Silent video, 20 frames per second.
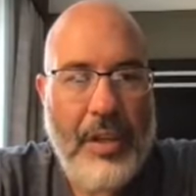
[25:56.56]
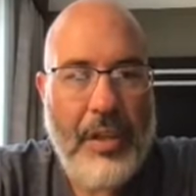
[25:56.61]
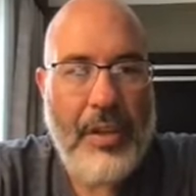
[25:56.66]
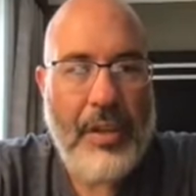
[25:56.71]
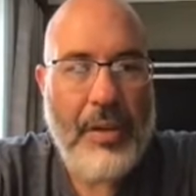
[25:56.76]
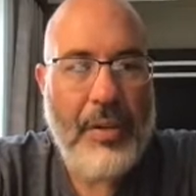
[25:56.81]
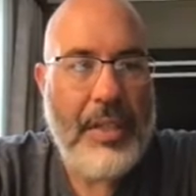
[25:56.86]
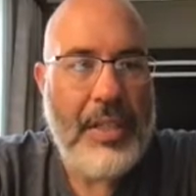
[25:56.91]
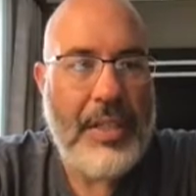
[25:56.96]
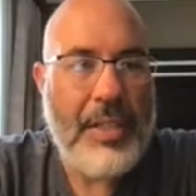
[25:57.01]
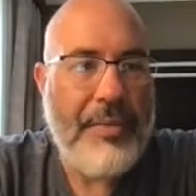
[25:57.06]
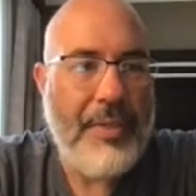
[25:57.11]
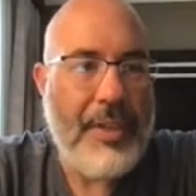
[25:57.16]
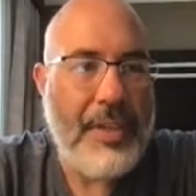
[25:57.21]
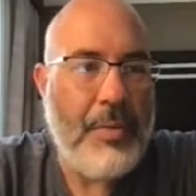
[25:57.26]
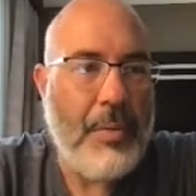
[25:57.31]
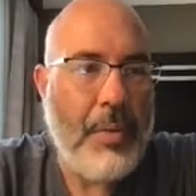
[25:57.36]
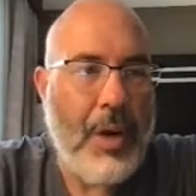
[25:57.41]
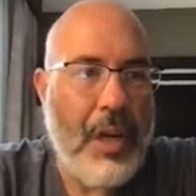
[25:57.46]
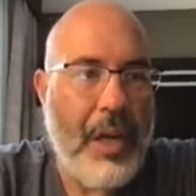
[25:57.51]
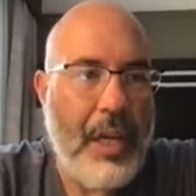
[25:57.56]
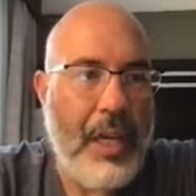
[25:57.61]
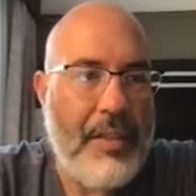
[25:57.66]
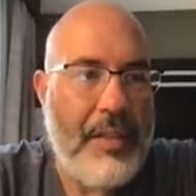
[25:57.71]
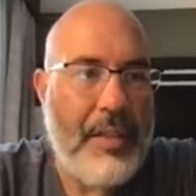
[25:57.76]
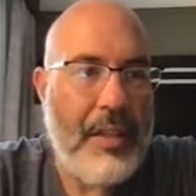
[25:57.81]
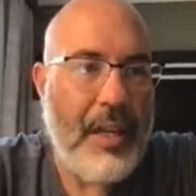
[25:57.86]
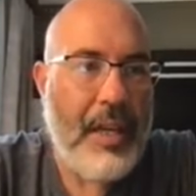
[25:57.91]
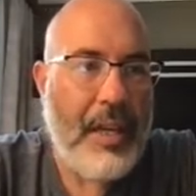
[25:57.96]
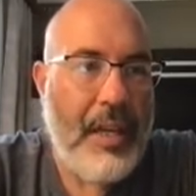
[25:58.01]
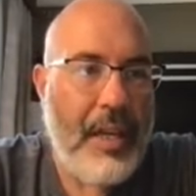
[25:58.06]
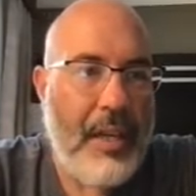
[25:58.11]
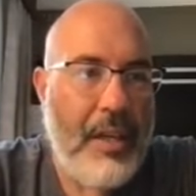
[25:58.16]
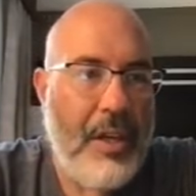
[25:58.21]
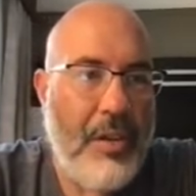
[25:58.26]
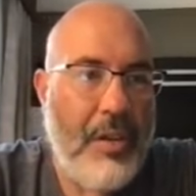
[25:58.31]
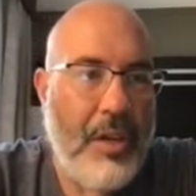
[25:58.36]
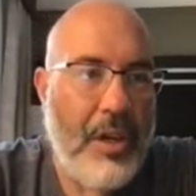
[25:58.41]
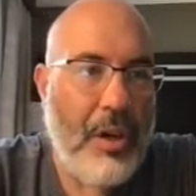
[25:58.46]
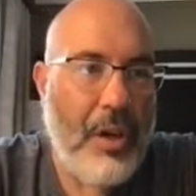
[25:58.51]
do is if it's white,
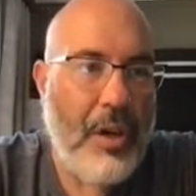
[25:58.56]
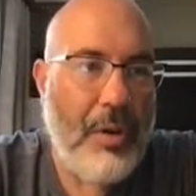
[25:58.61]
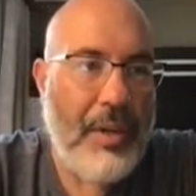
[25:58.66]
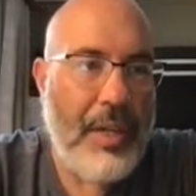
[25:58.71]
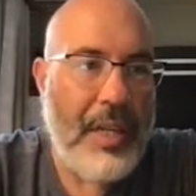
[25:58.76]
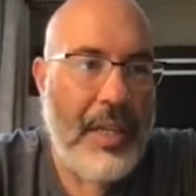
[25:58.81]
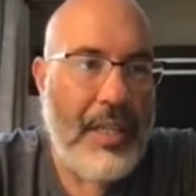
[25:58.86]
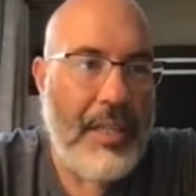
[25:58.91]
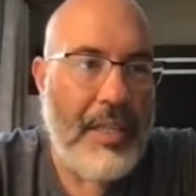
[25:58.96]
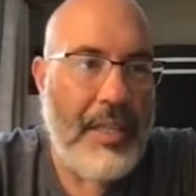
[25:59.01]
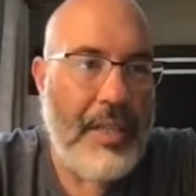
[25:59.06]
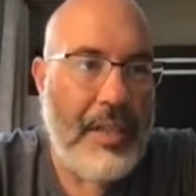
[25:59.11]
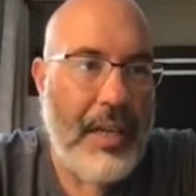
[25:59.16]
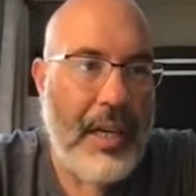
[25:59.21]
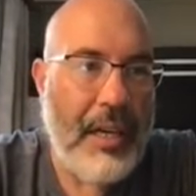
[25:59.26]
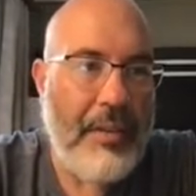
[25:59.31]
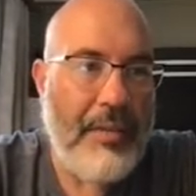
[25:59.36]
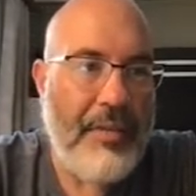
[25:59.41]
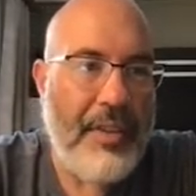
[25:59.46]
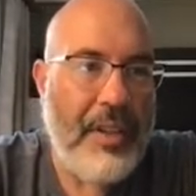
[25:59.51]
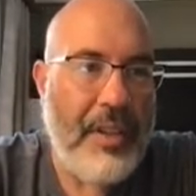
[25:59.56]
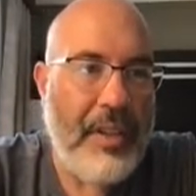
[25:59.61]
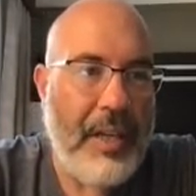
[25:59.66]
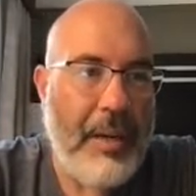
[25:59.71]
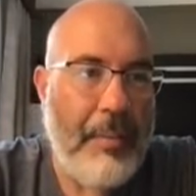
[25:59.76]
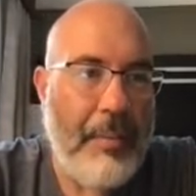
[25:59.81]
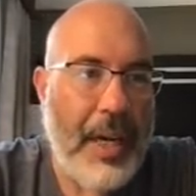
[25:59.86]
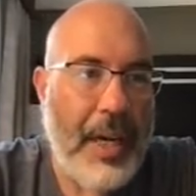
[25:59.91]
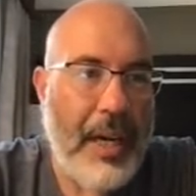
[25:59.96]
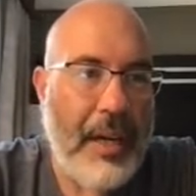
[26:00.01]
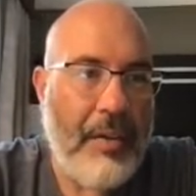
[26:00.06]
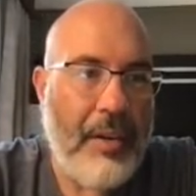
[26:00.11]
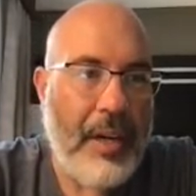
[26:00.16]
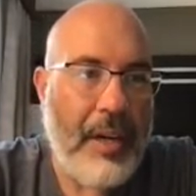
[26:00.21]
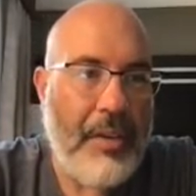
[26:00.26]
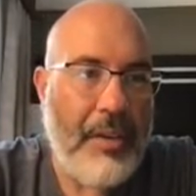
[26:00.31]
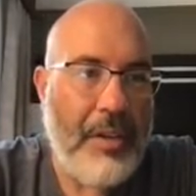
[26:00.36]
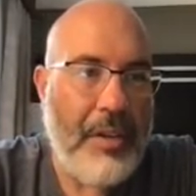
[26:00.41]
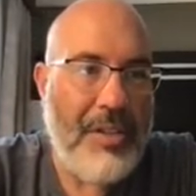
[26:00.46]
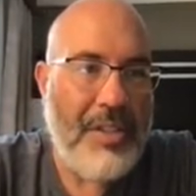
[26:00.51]
you can always fill in a
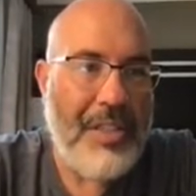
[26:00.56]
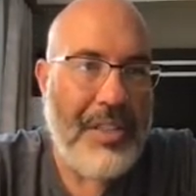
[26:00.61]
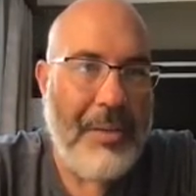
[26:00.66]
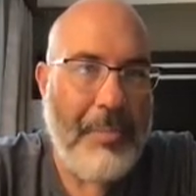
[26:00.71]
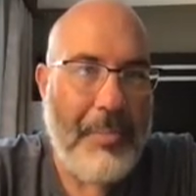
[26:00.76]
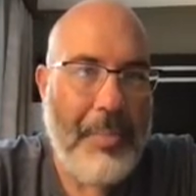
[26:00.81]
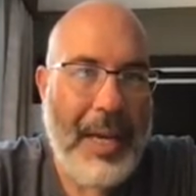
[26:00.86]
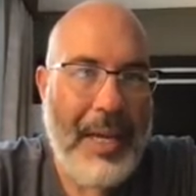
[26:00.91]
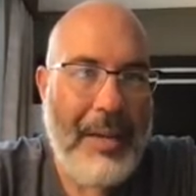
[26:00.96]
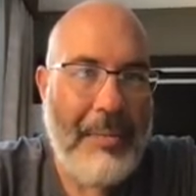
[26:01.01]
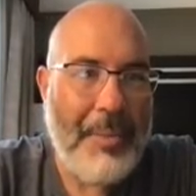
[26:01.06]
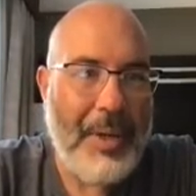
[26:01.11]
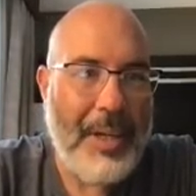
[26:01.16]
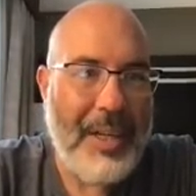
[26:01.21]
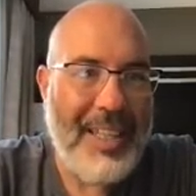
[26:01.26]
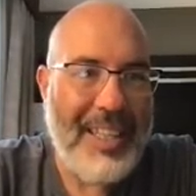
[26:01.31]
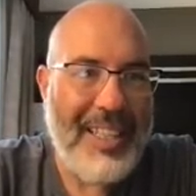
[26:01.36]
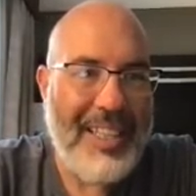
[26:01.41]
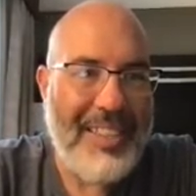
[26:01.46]
background using the paint bucket,